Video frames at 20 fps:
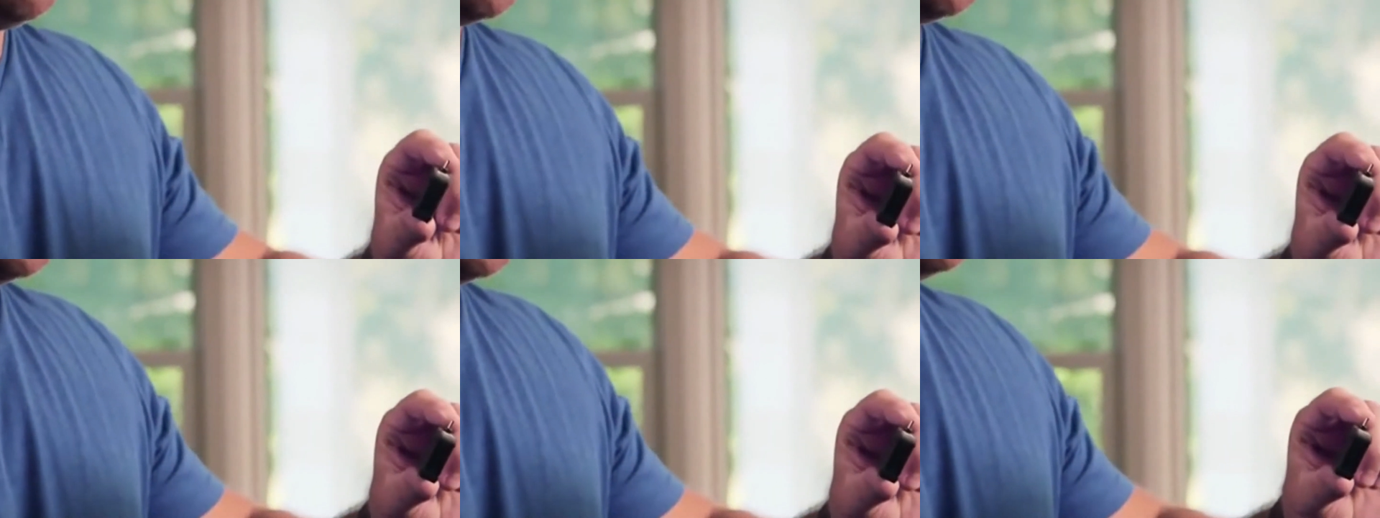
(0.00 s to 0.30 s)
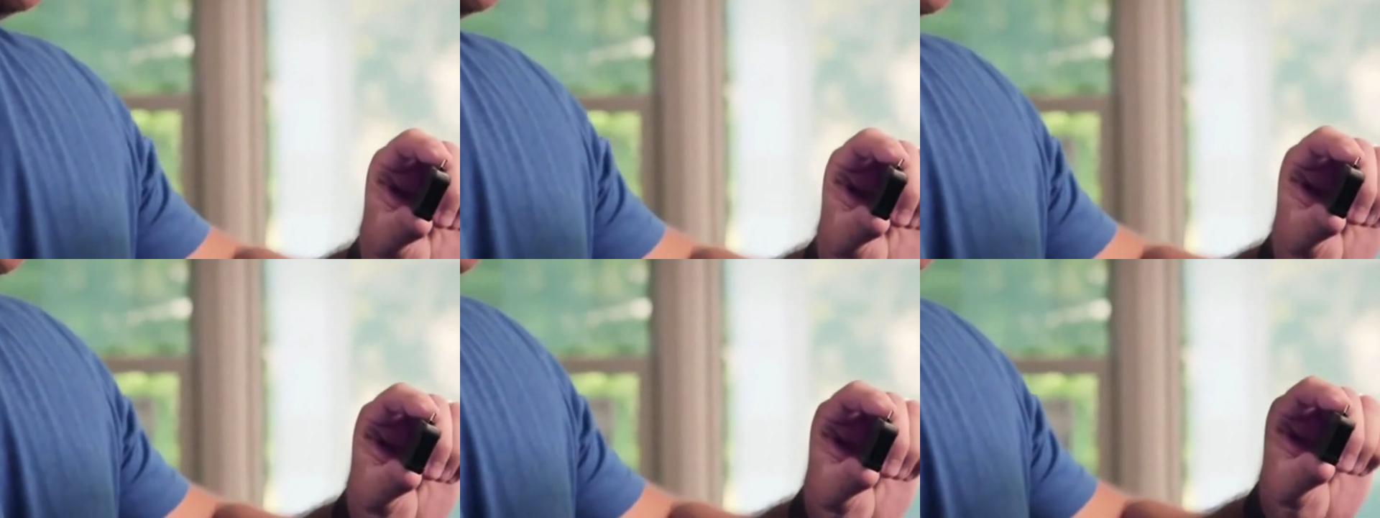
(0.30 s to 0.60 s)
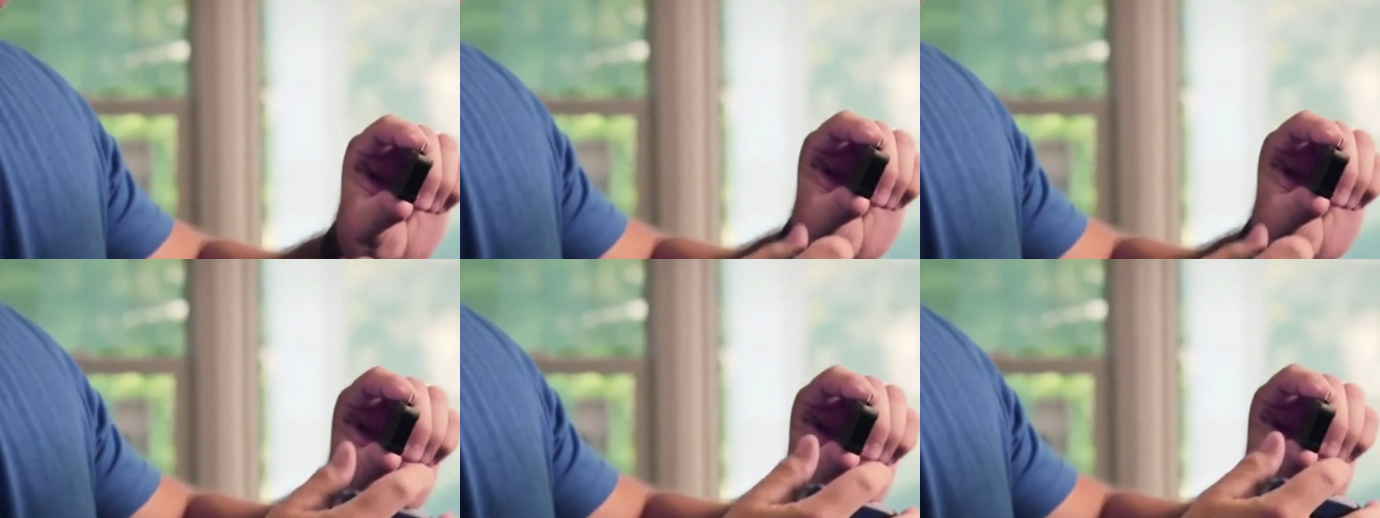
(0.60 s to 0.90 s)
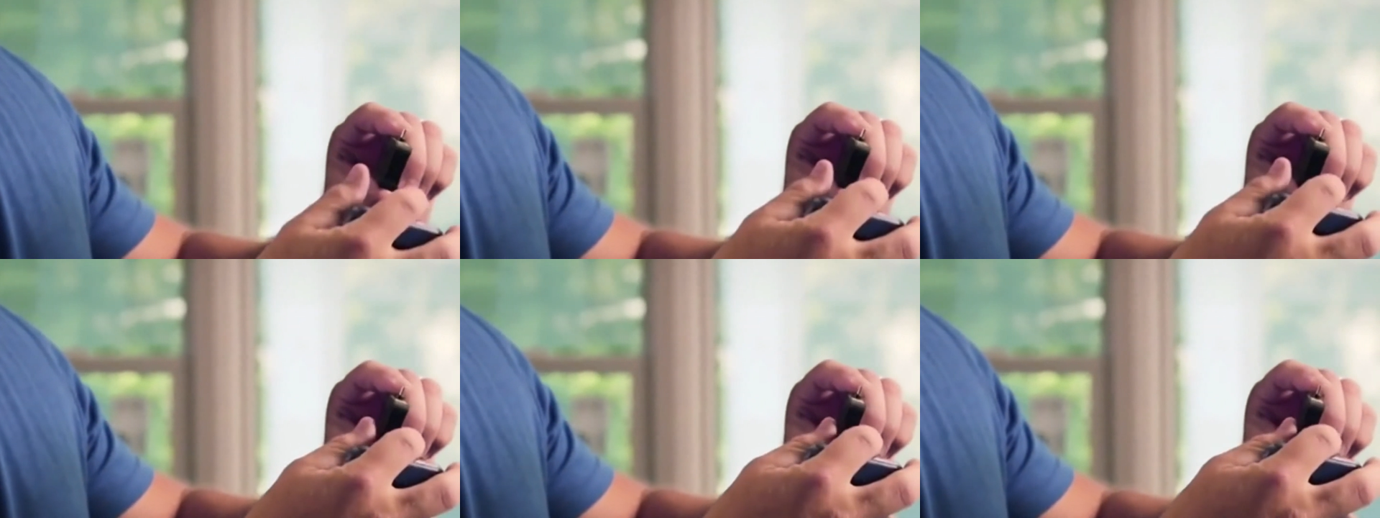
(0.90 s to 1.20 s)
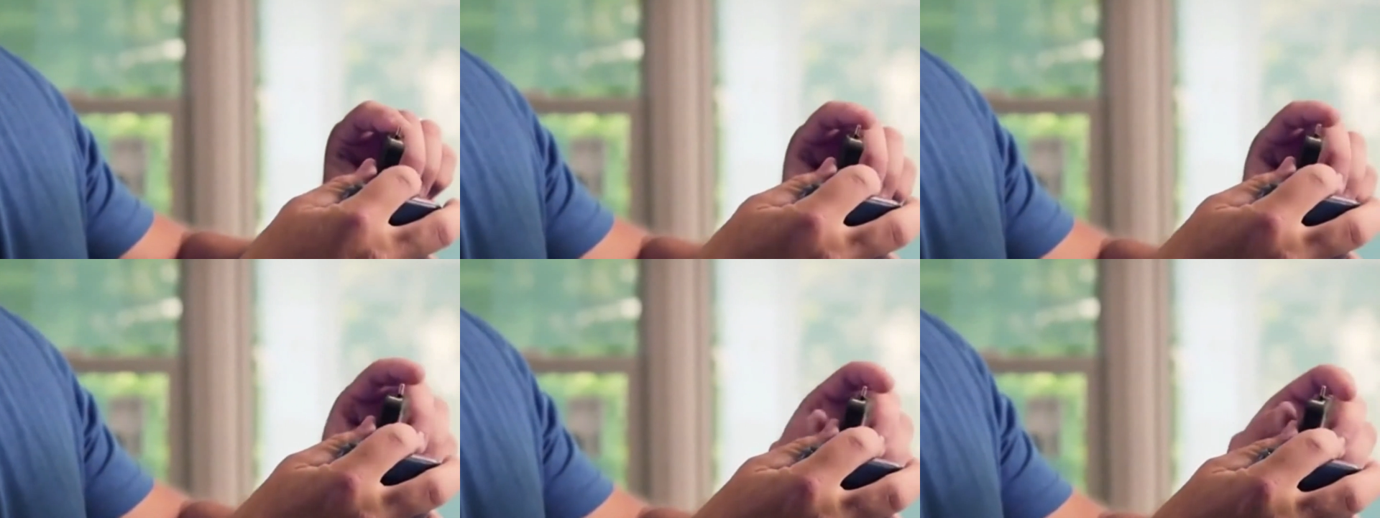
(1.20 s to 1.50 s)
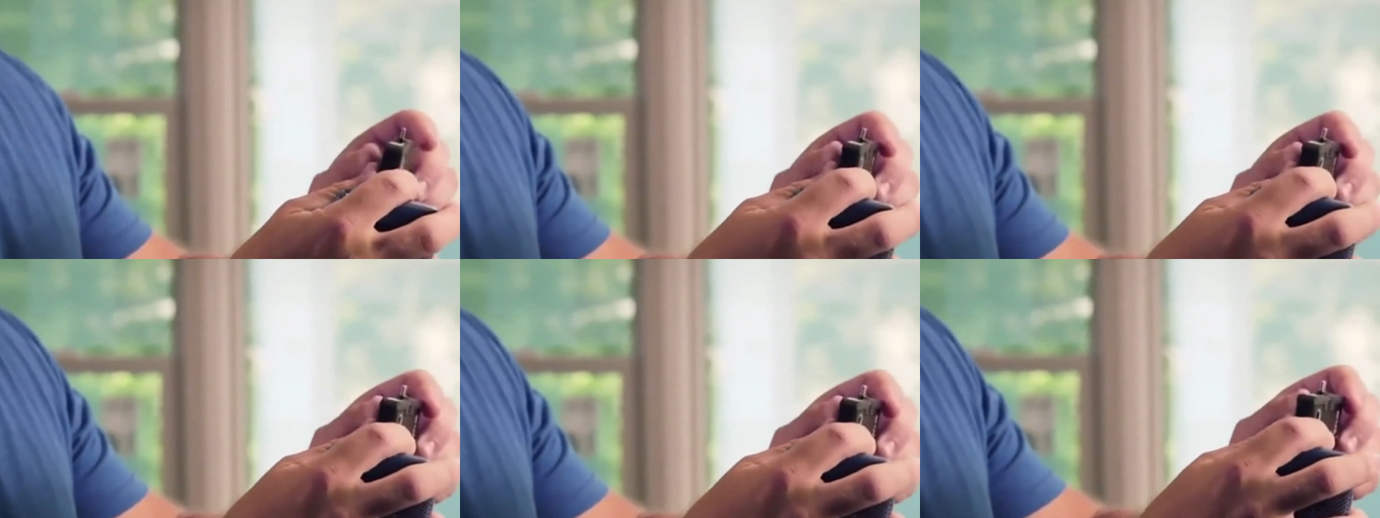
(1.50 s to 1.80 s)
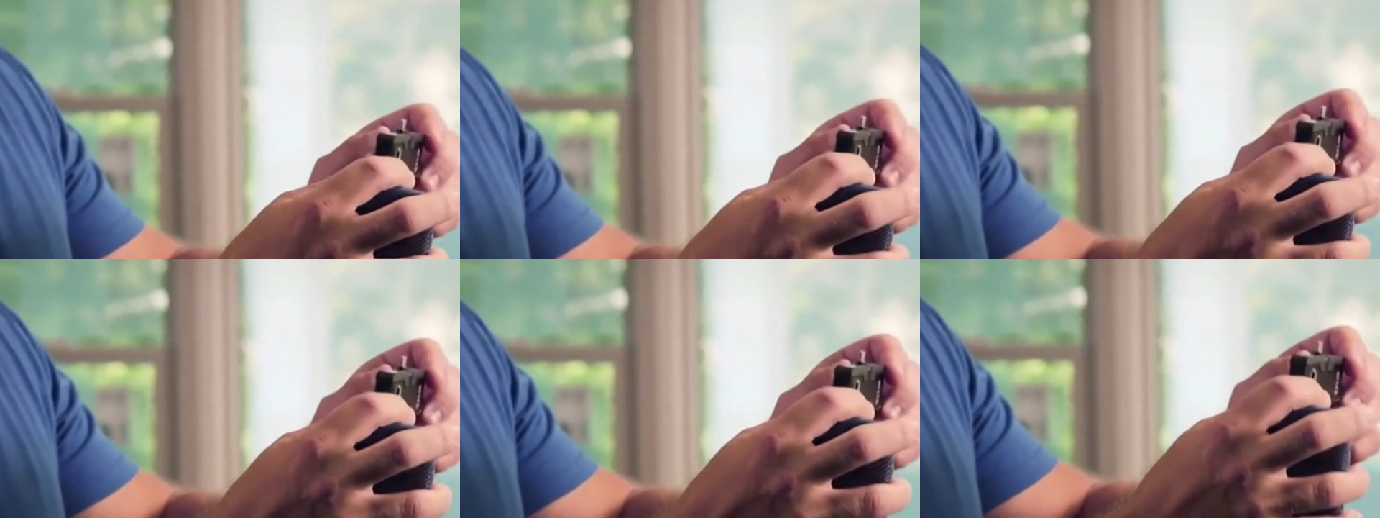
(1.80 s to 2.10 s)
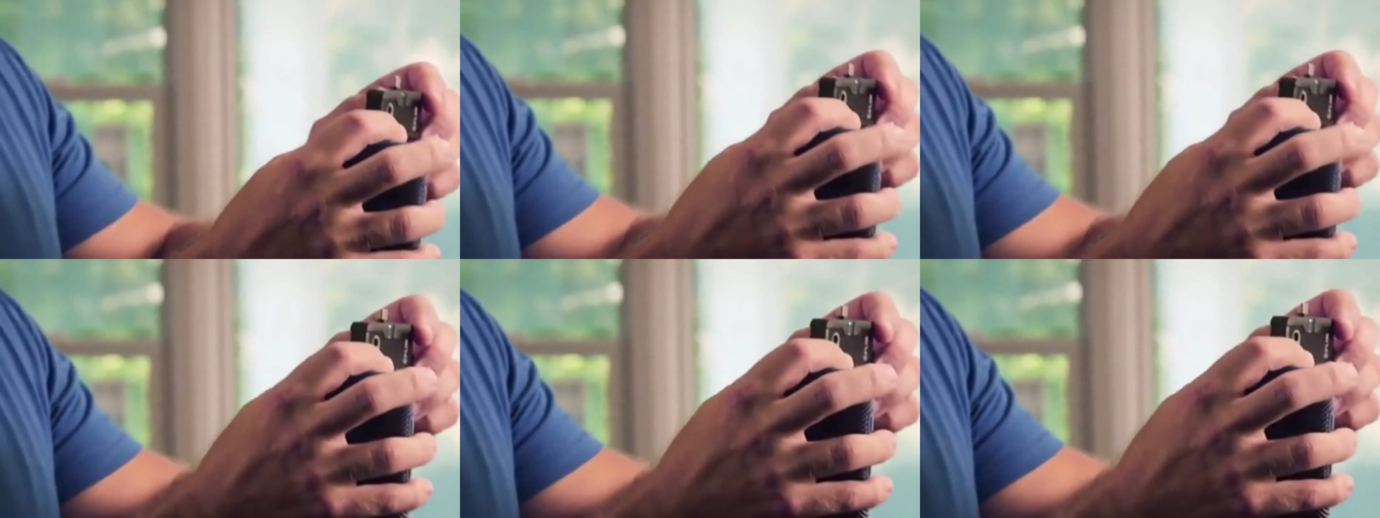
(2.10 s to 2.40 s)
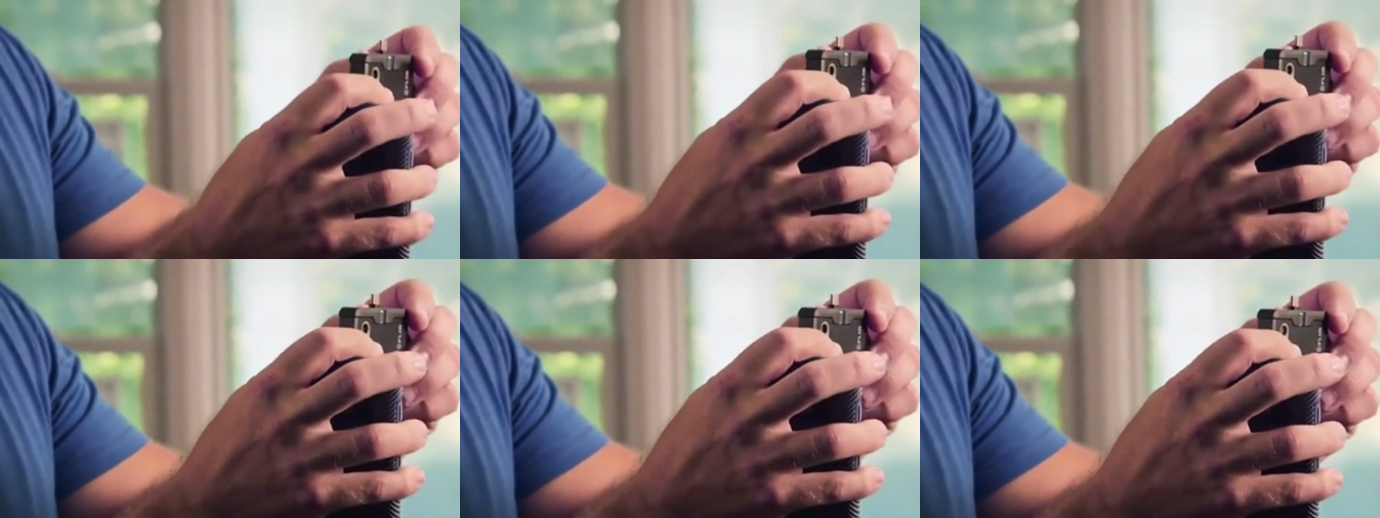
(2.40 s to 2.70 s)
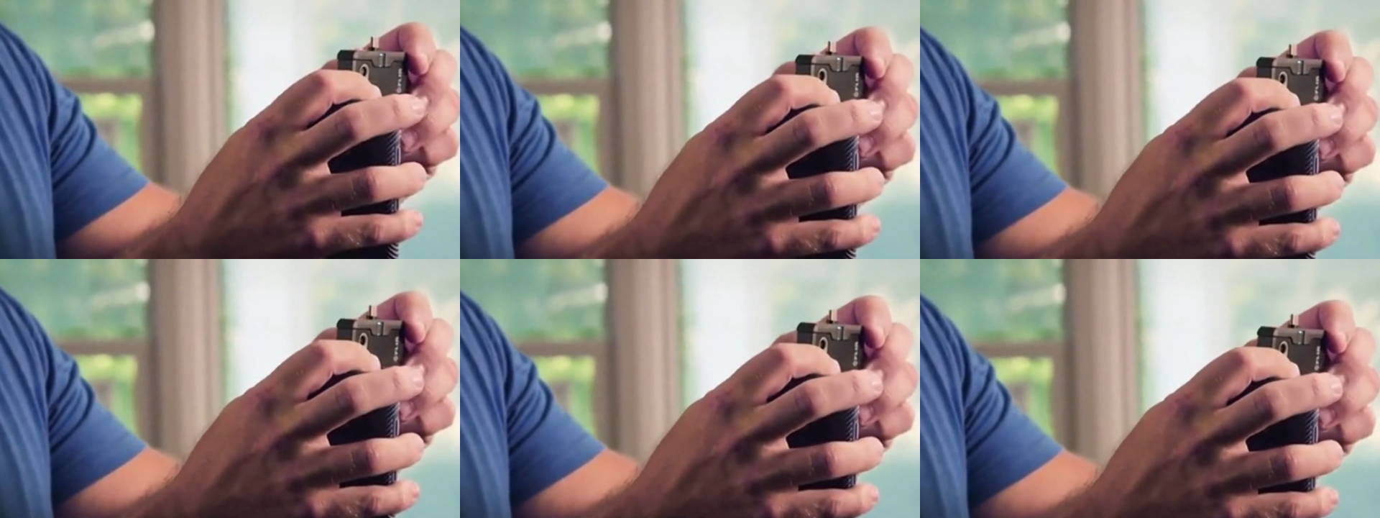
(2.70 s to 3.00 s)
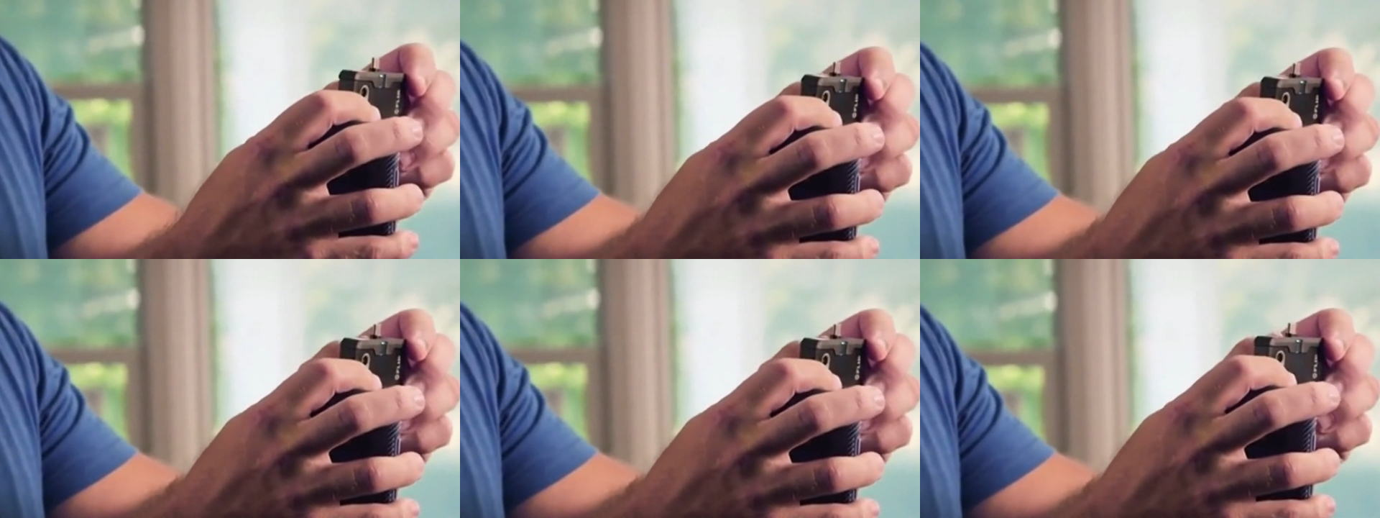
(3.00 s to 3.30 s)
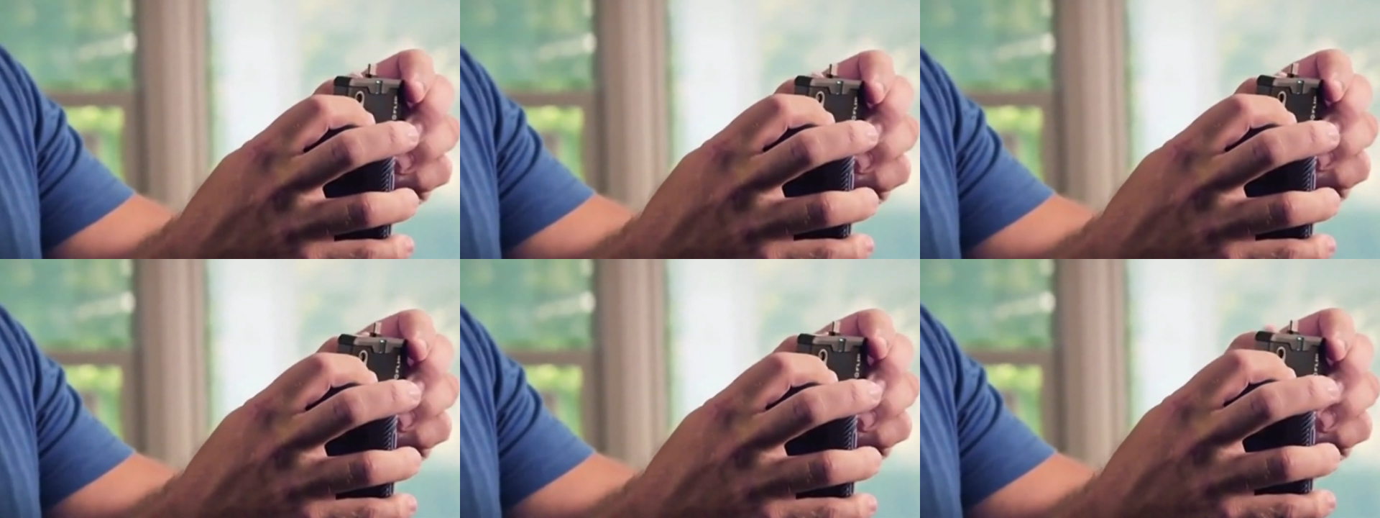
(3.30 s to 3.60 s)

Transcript: Nobody's mouth can be seen.